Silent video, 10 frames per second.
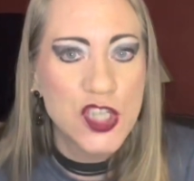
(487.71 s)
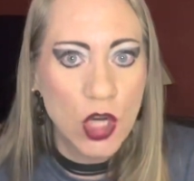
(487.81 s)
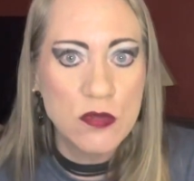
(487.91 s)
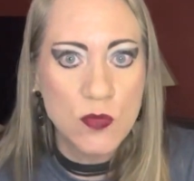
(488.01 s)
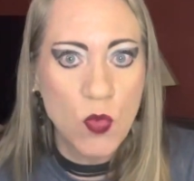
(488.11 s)

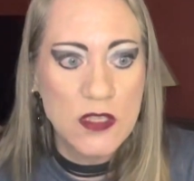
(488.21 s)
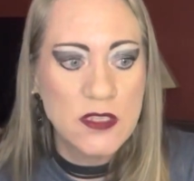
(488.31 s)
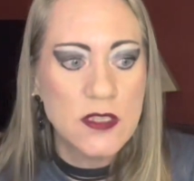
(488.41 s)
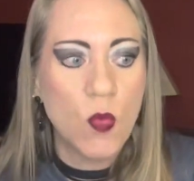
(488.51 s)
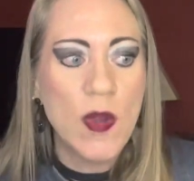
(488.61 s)
chosen
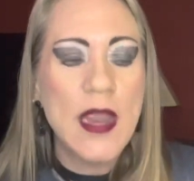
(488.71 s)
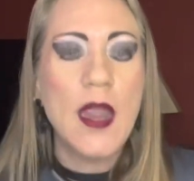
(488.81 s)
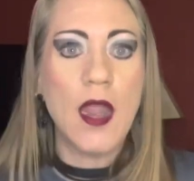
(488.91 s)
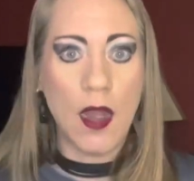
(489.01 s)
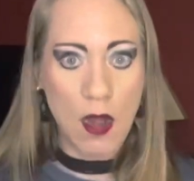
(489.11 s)
ones, that
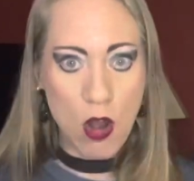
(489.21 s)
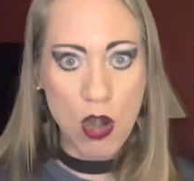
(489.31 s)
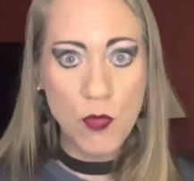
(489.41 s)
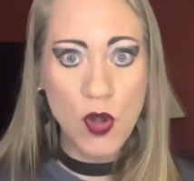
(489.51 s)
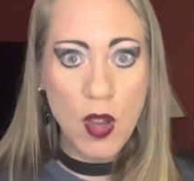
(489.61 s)
we
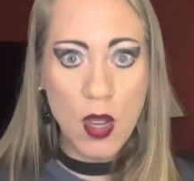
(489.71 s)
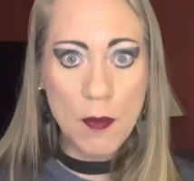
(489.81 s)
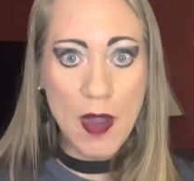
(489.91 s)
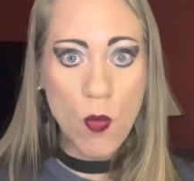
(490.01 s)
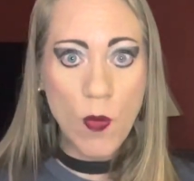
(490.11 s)
armor
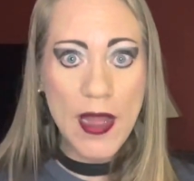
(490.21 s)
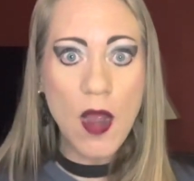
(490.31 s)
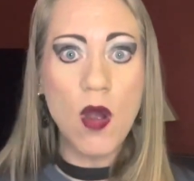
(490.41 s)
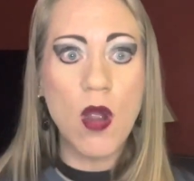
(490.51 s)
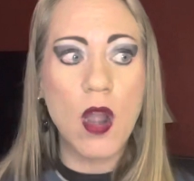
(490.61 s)
up and we
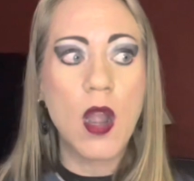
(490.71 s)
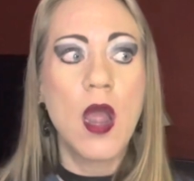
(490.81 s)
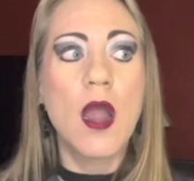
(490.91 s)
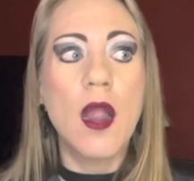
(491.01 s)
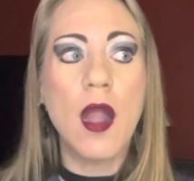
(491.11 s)
are
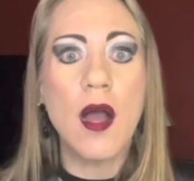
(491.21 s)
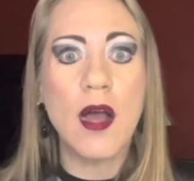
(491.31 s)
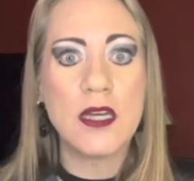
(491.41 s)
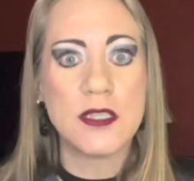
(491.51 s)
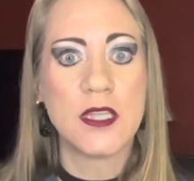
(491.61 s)

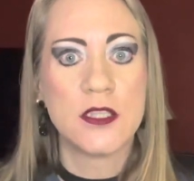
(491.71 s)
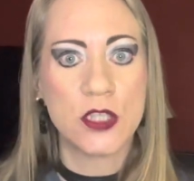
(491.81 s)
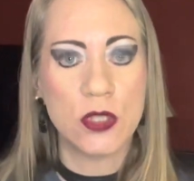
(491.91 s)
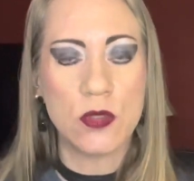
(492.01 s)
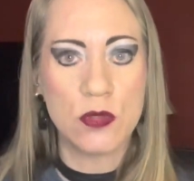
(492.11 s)
God's
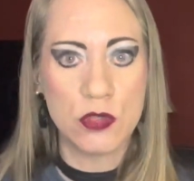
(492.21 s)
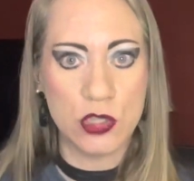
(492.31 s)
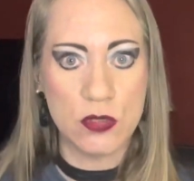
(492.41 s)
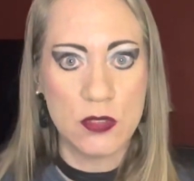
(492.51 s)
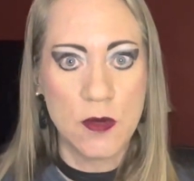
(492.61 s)

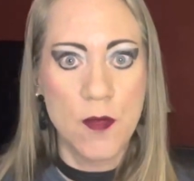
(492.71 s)
soldiers.